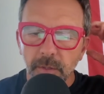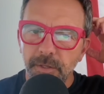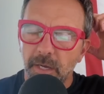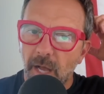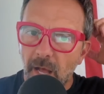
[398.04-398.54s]

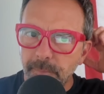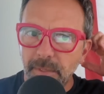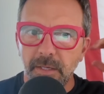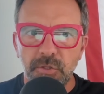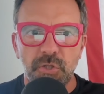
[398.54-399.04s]
the
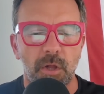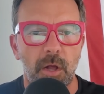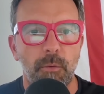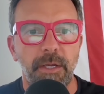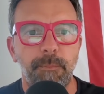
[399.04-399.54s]
economy is
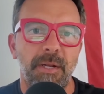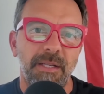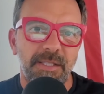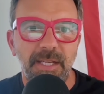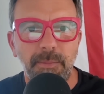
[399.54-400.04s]
slowing, but
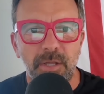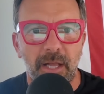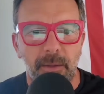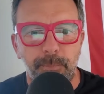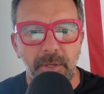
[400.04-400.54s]
it seems
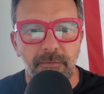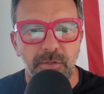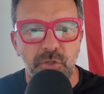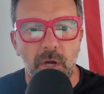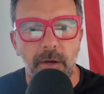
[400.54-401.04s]
like a bit of a
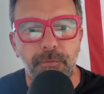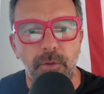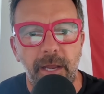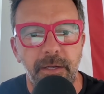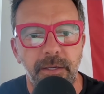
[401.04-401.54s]
soft
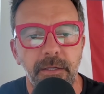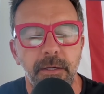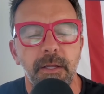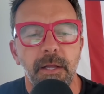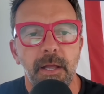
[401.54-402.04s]
landing.
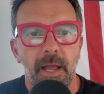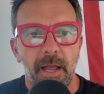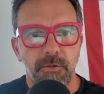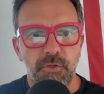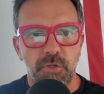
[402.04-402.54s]

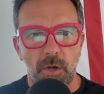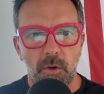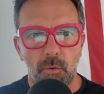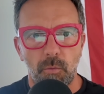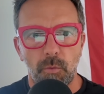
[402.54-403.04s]
And
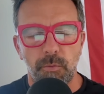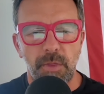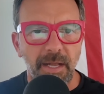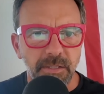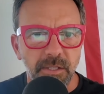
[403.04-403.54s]
so
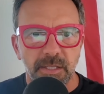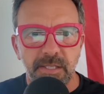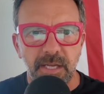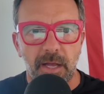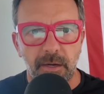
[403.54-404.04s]
that's the
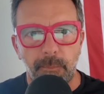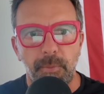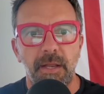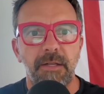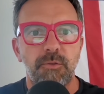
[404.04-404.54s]
setup.
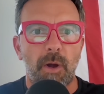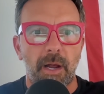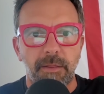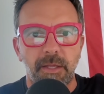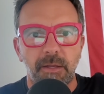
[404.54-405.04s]
And that's
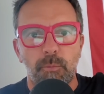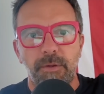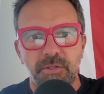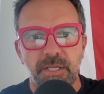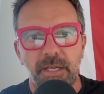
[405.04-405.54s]
why I think
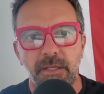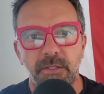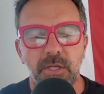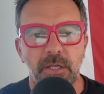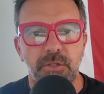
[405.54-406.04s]
we've seen
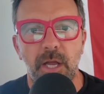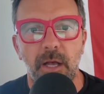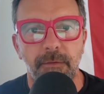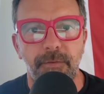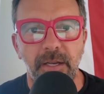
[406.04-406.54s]
such
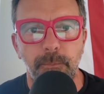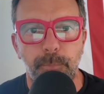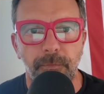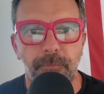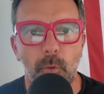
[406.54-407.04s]
elevated
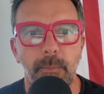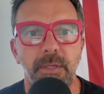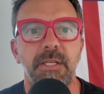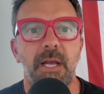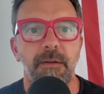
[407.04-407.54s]

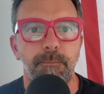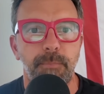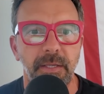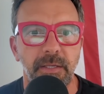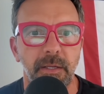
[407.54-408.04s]
performance out of
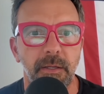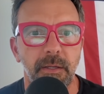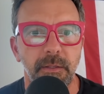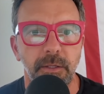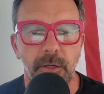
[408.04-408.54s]
big,
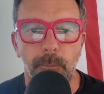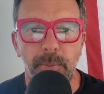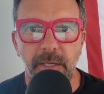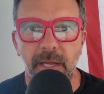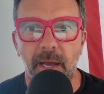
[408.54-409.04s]
uh, you know,
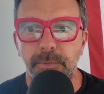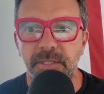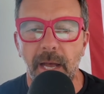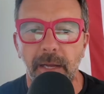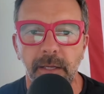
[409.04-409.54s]
big cap
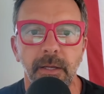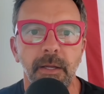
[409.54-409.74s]
tech.